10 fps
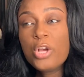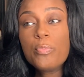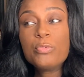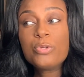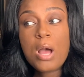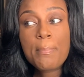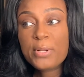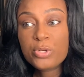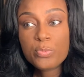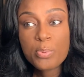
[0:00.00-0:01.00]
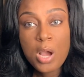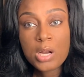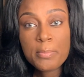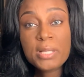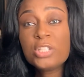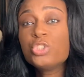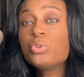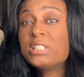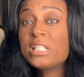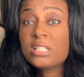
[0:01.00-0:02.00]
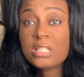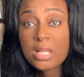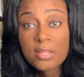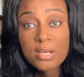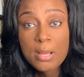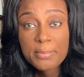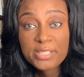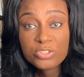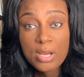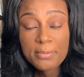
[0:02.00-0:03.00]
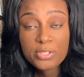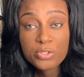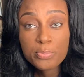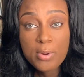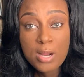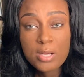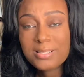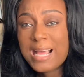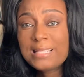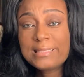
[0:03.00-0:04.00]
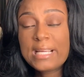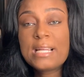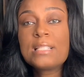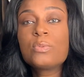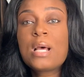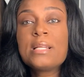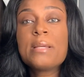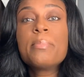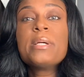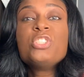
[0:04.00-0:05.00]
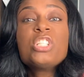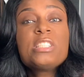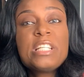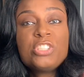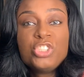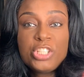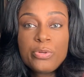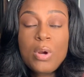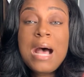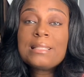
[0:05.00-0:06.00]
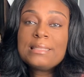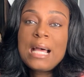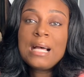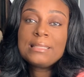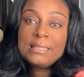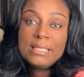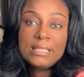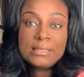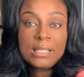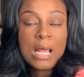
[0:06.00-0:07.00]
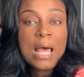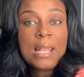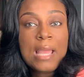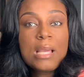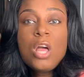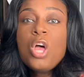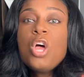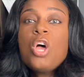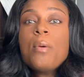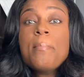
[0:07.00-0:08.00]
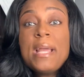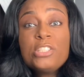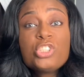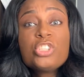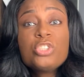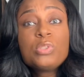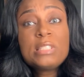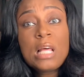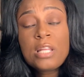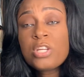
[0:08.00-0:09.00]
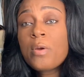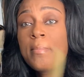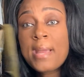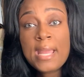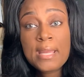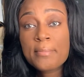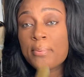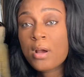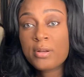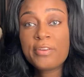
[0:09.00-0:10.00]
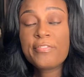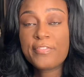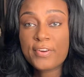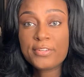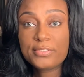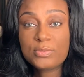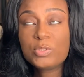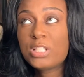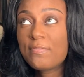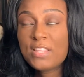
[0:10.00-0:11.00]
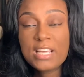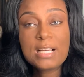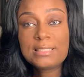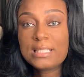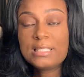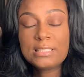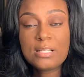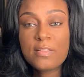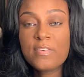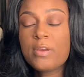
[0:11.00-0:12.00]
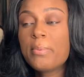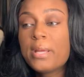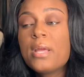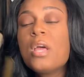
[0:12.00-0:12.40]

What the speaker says: drop a new product because you see another company dropping a new product. Not saying that's what I did, but just in general, I see this a lot. Like, make sure you're selling your main product first, which I think I said this in another video, but